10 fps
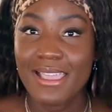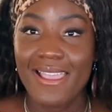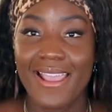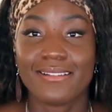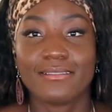
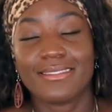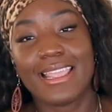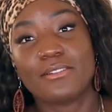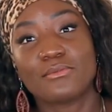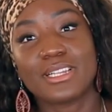
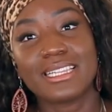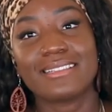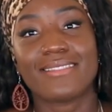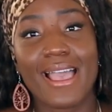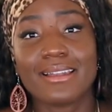And really,
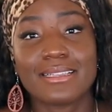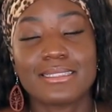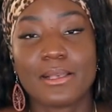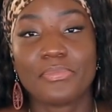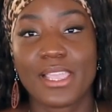that is
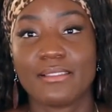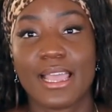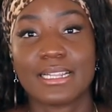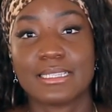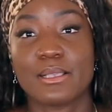something
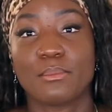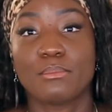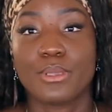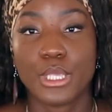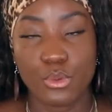that is
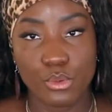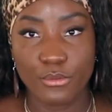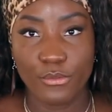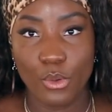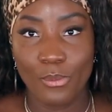
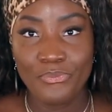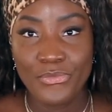beautiful.